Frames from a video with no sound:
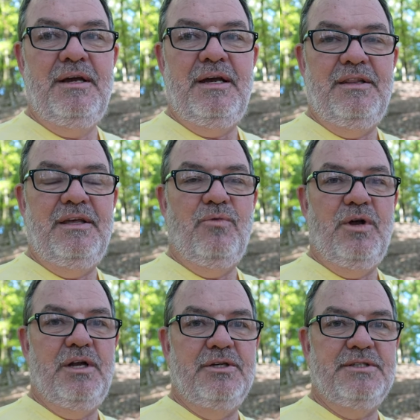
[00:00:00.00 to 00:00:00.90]
and then
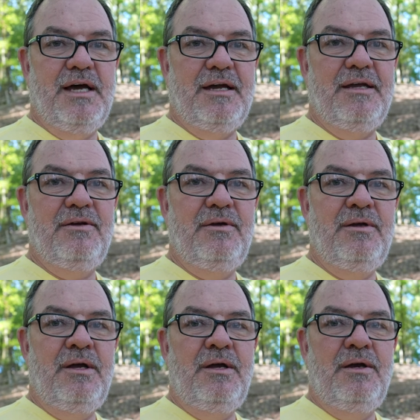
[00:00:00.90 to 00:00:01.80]
what it looks like
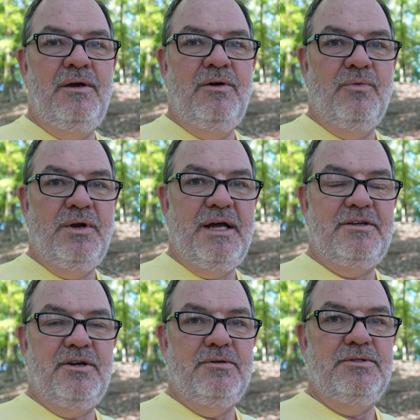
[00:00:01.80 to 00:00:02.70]
when I
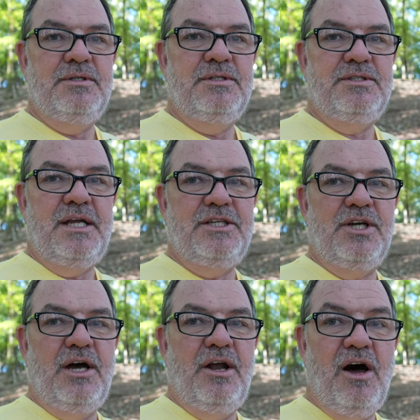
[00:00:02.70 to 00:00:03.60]
turn steady
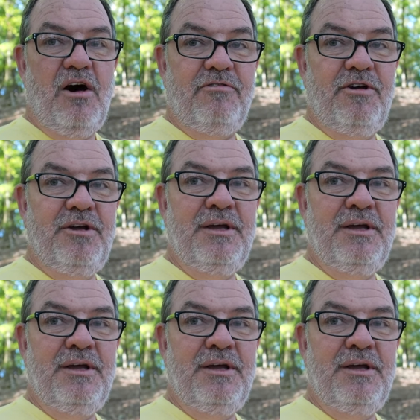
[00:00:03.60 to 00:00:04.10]
shot off.